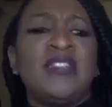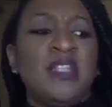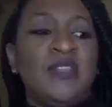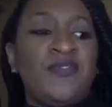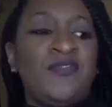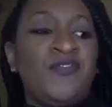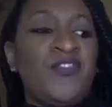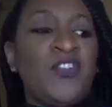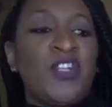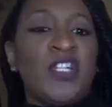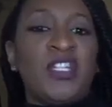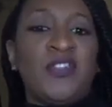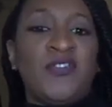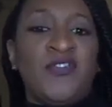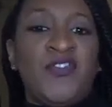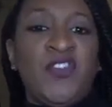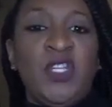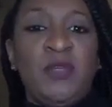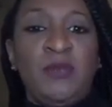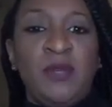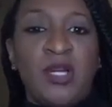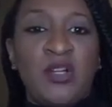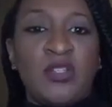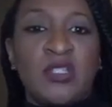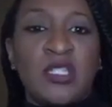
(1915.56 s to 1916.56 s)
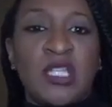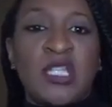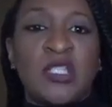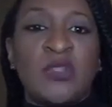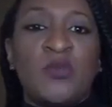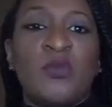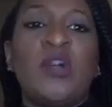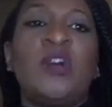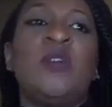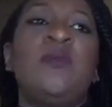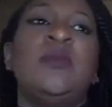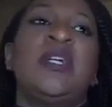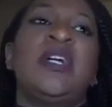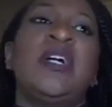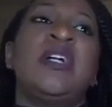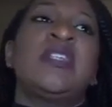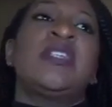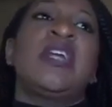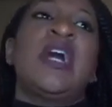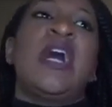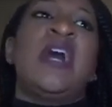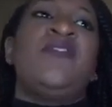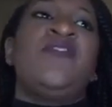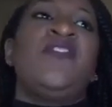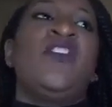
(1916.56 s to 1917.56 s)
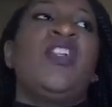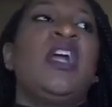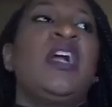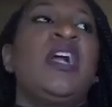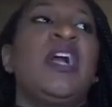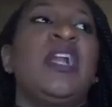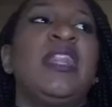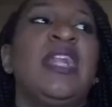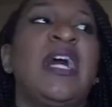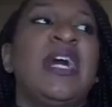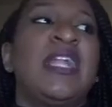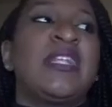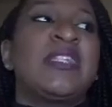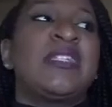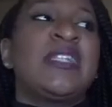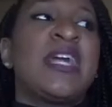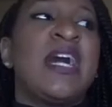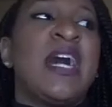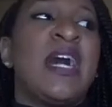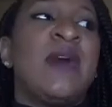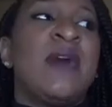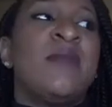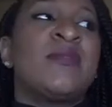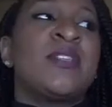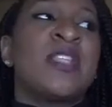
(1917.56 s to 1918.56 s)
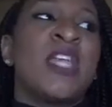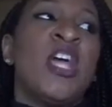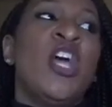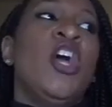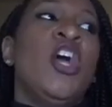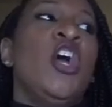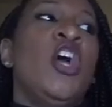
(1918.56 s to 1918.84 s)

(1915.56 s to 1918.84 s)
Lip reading: for the females as well, because I feel like a lot of times,